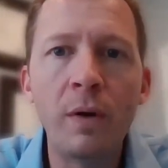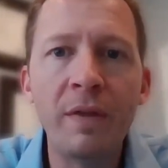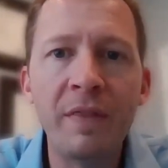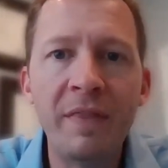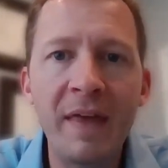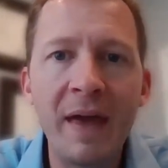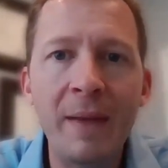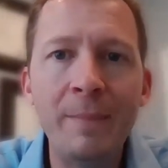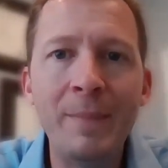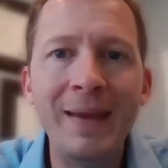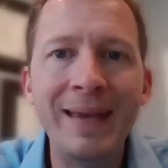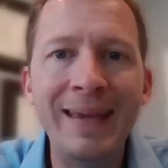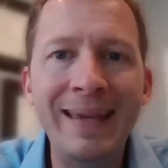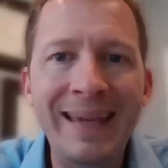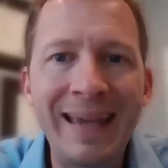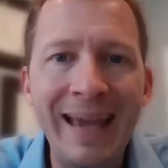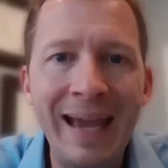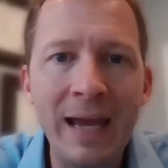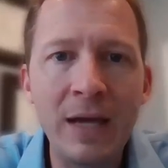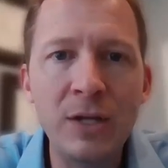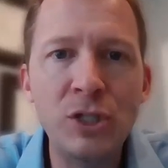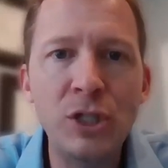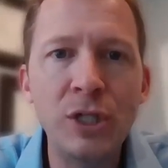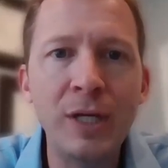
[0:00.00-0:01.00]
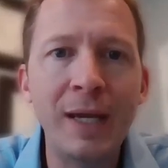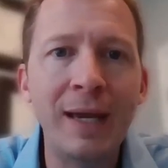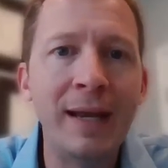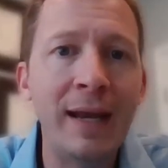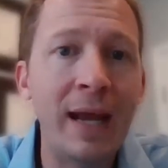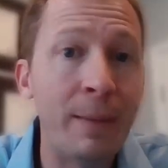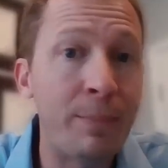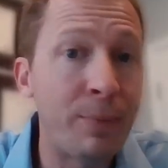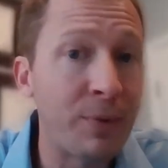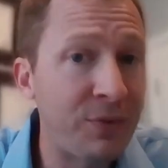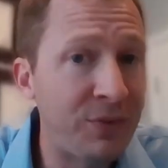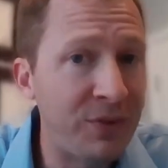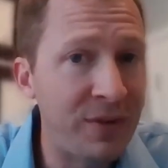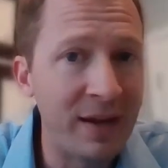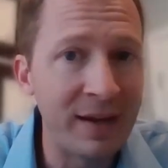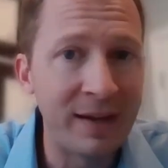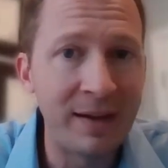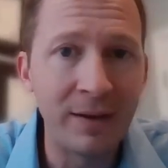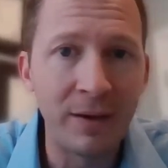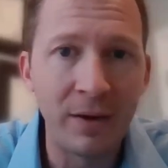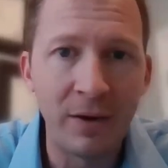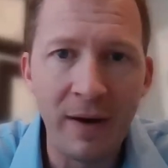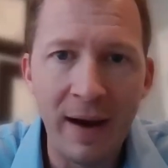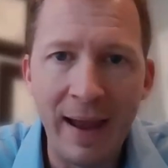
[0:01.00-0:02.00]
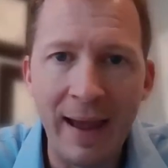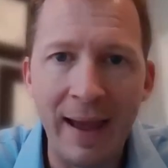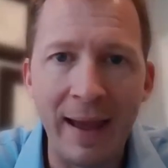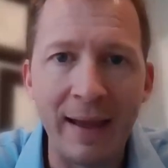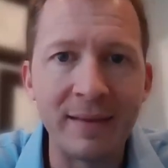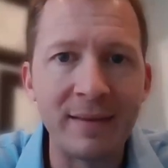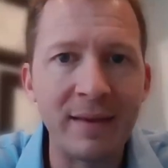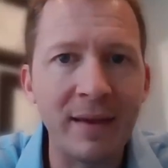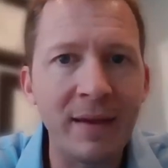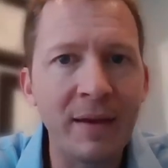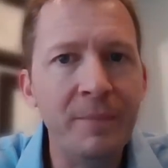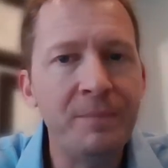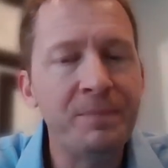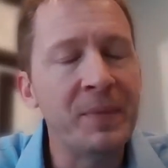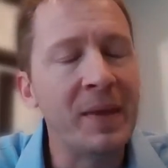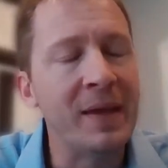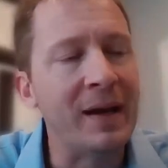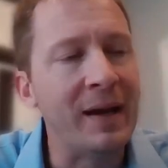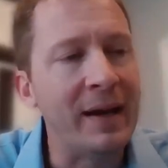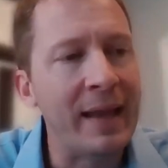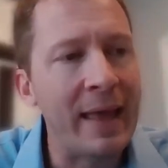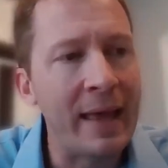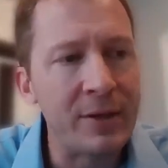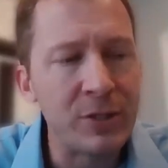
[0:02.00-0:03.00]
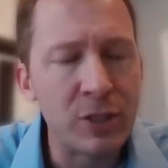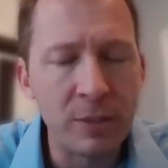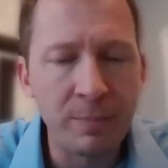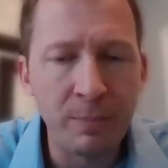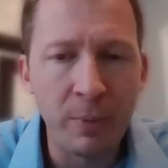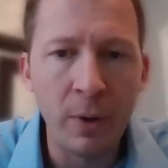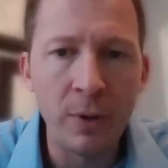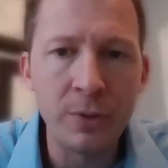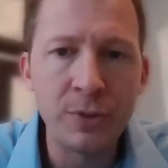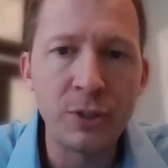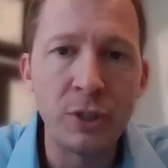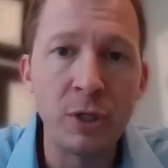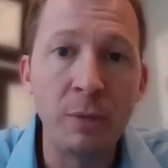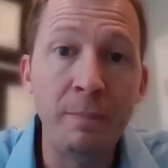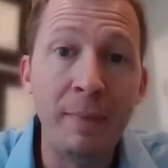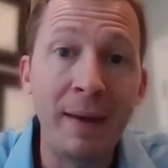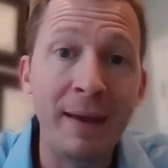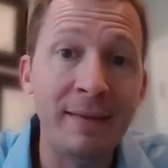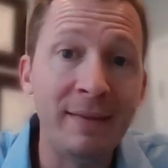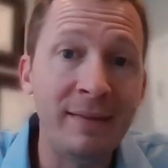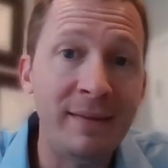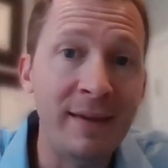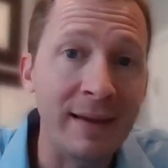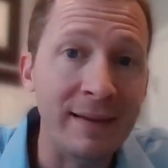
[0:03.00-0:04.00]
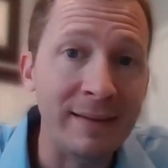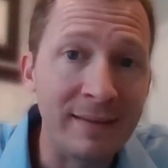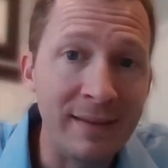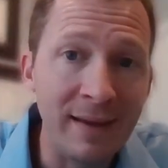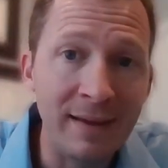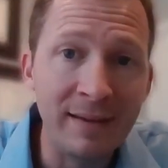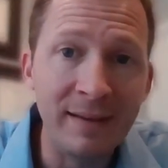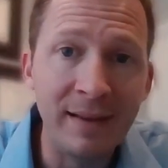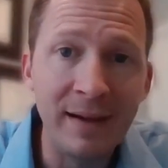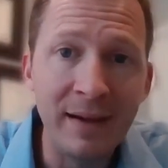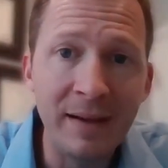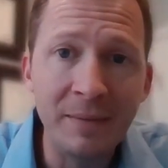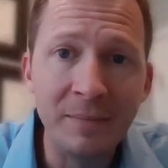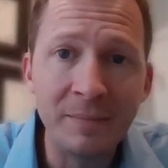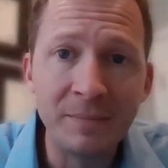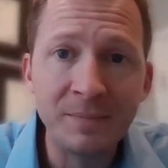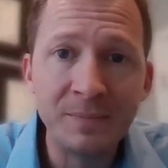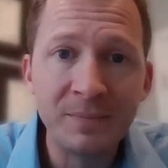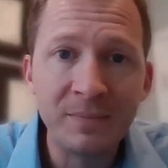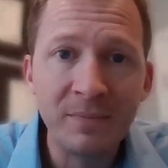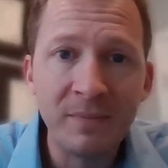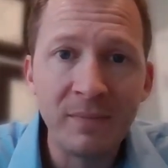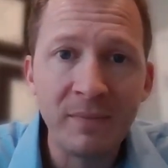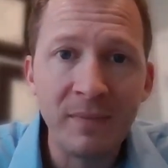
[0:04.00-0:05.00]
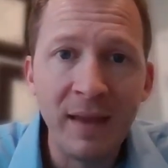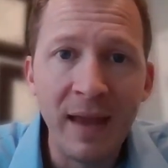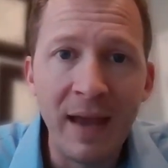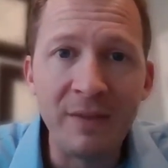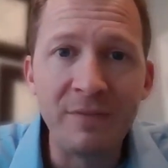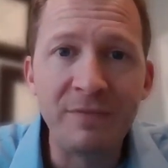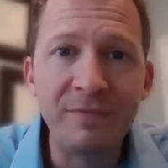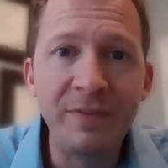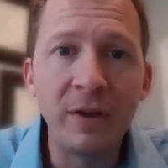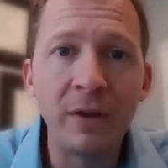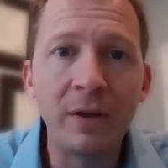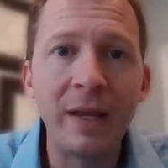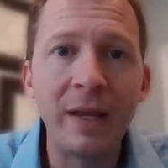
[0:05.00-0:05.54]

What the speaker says: for them engaging in a particular act. It allows the person to maintain dignity